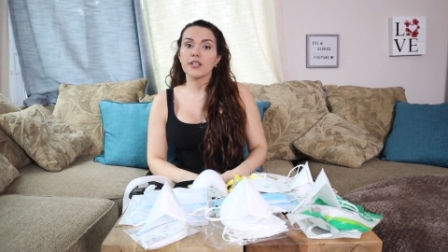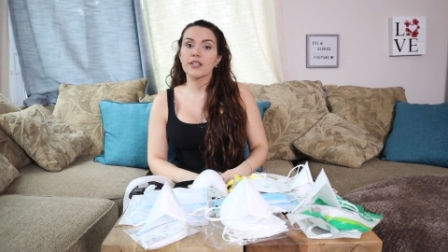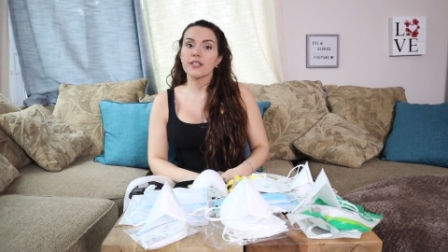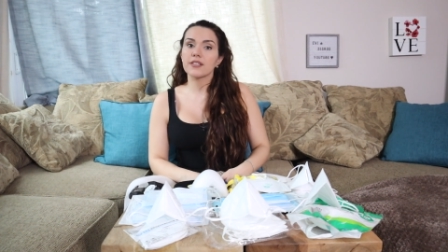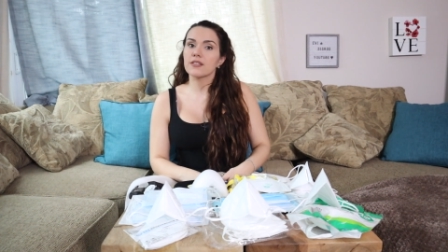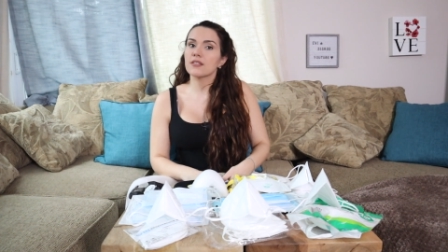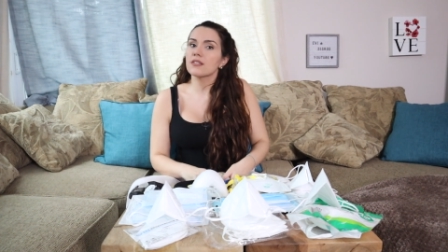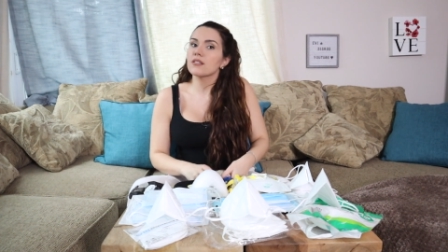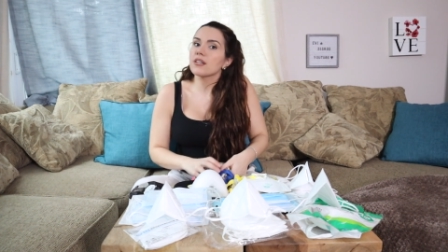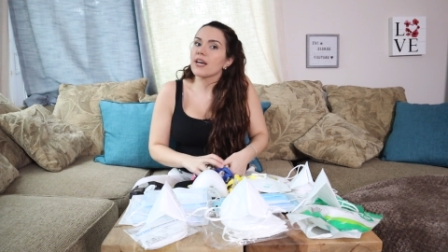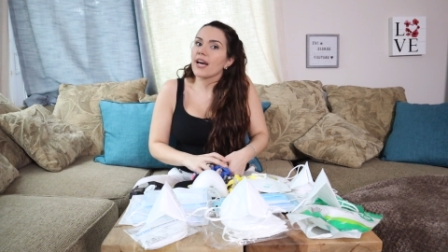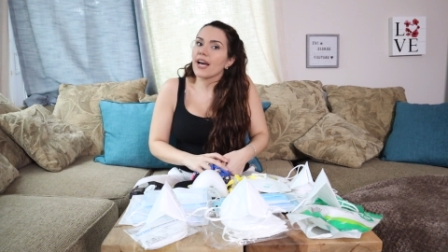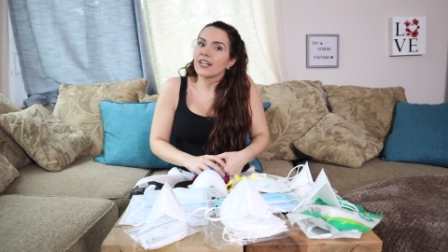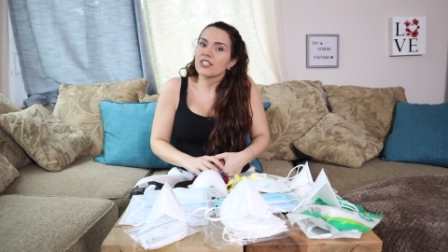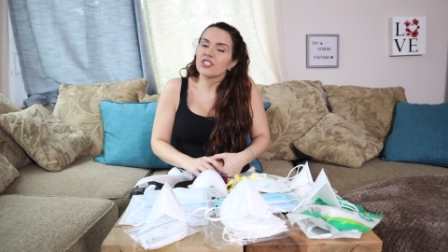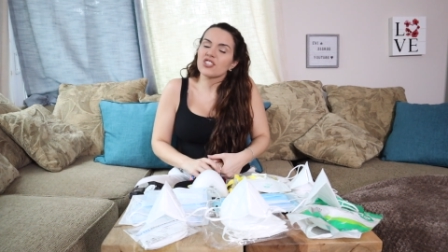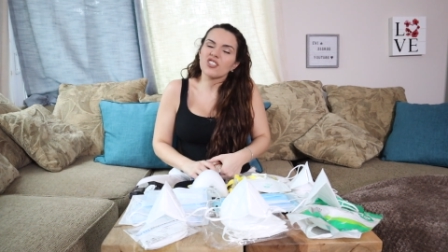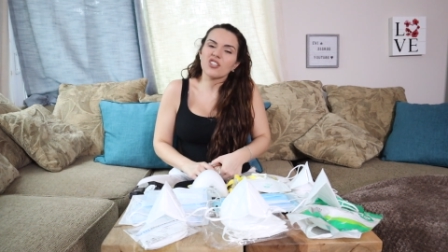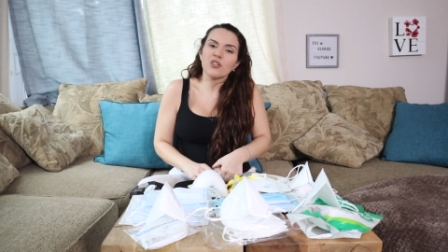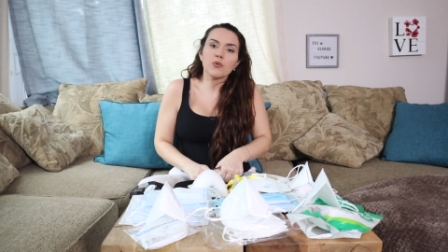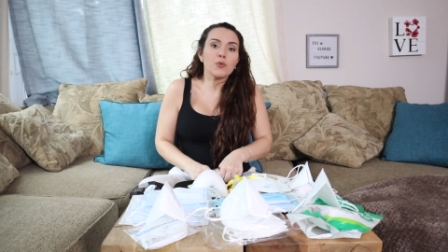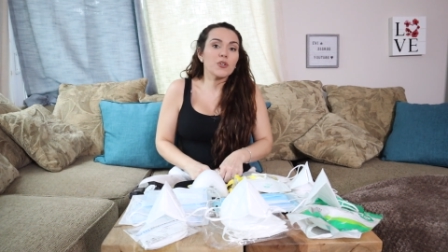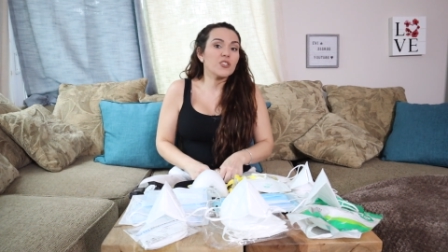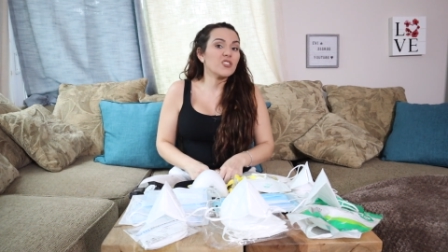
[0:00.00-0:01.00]
is to
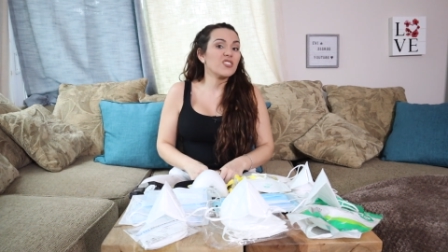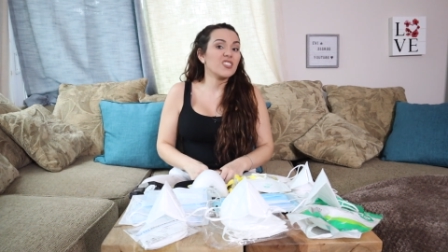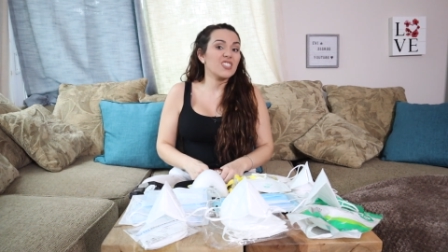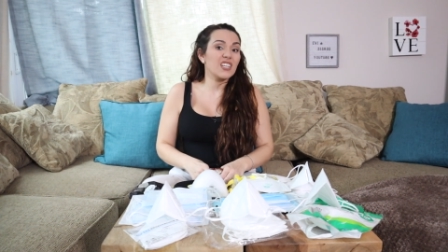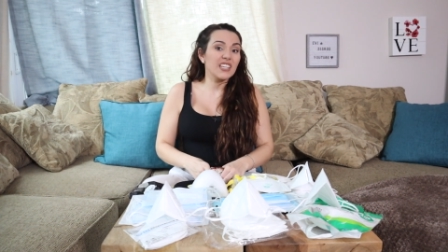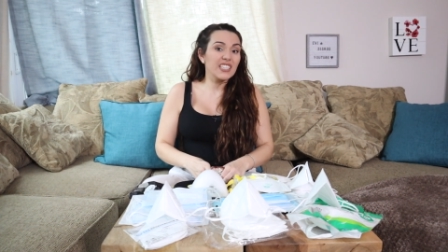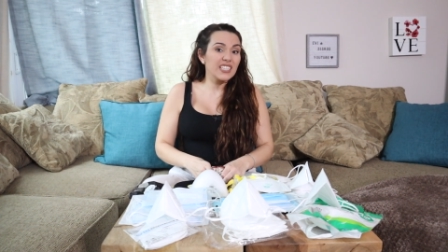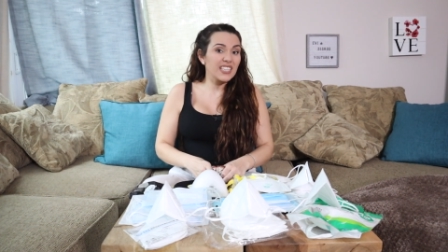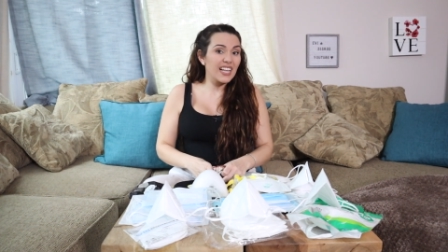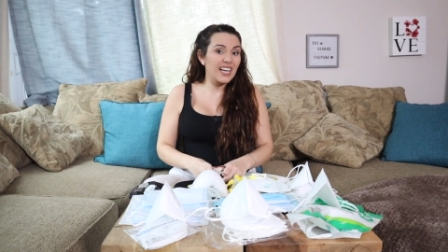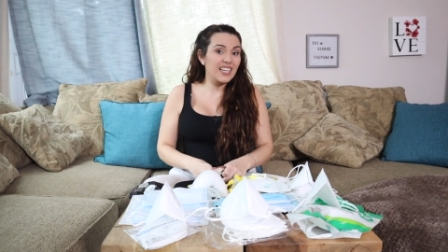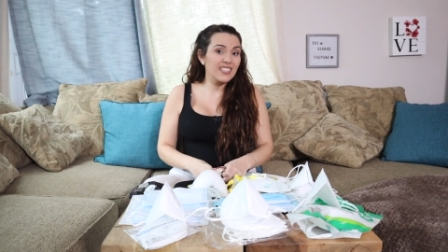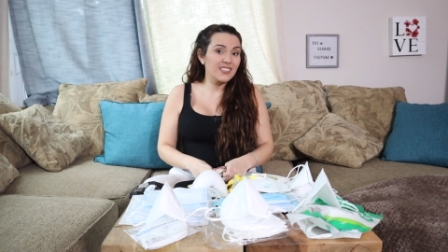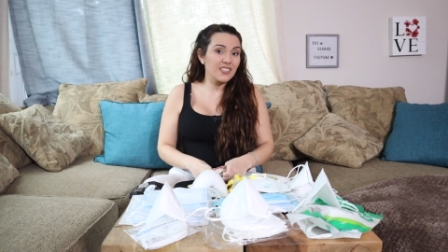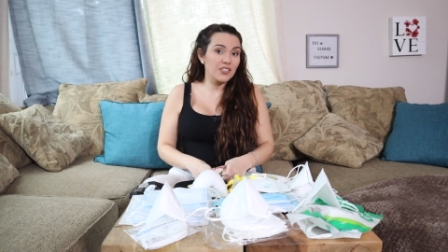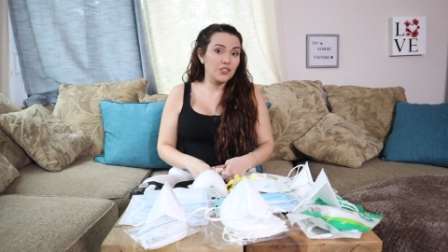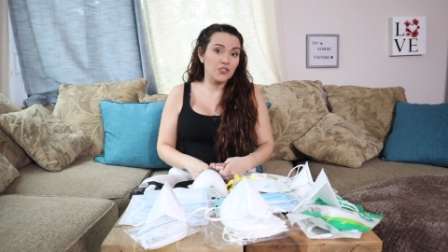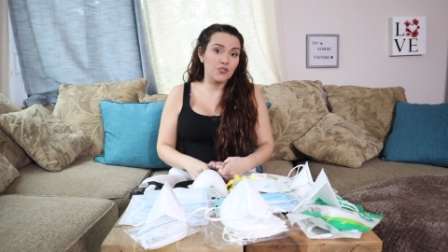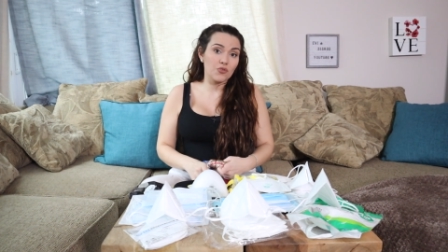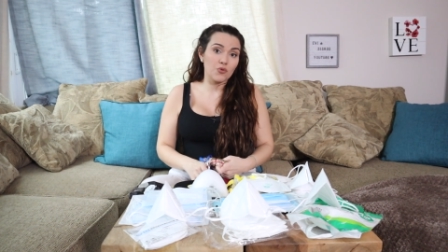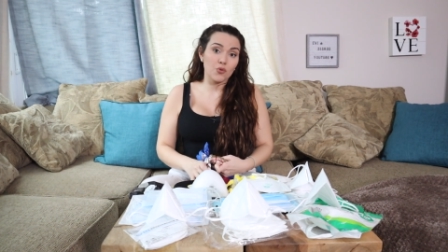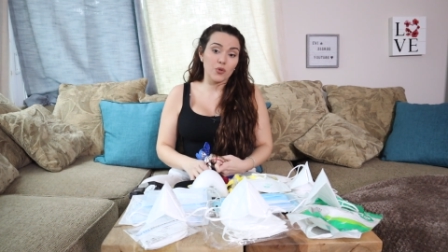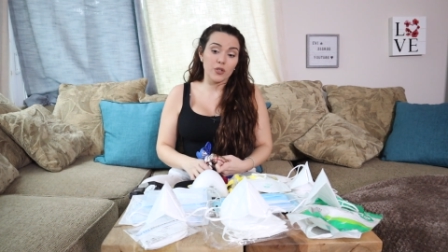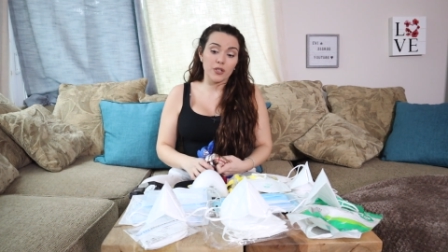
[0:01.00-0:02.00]
actually wear
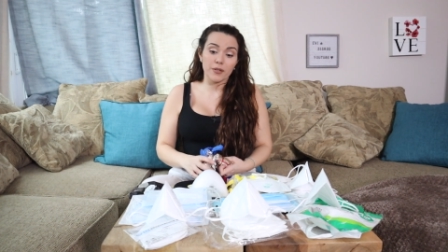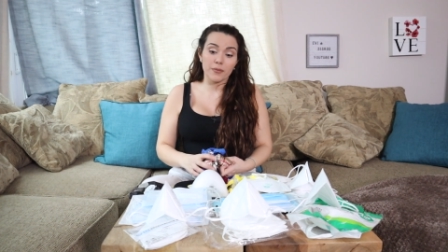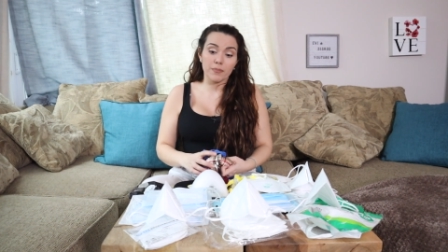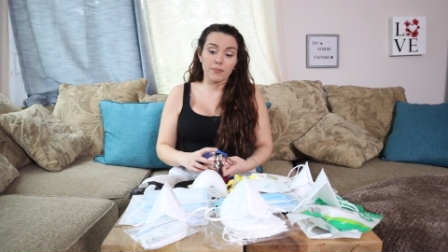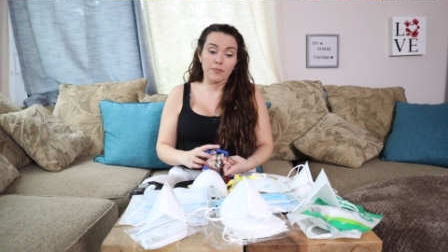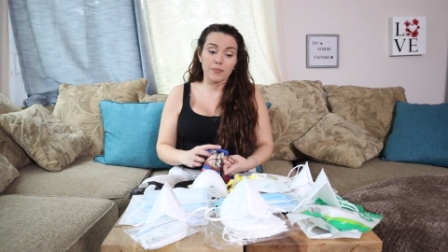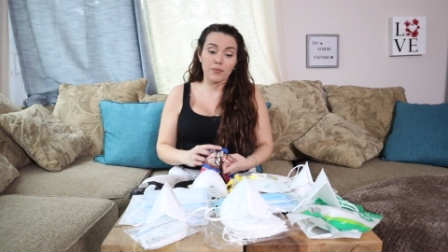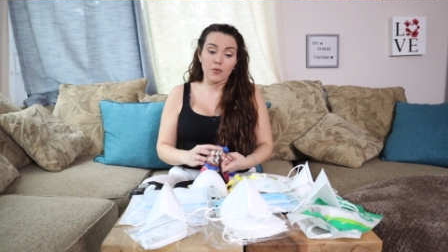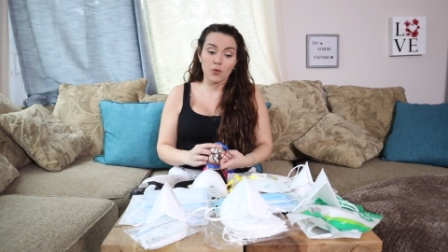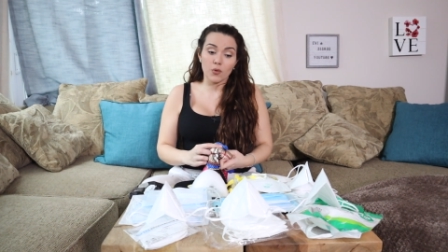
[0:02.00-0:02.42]
sunglasses or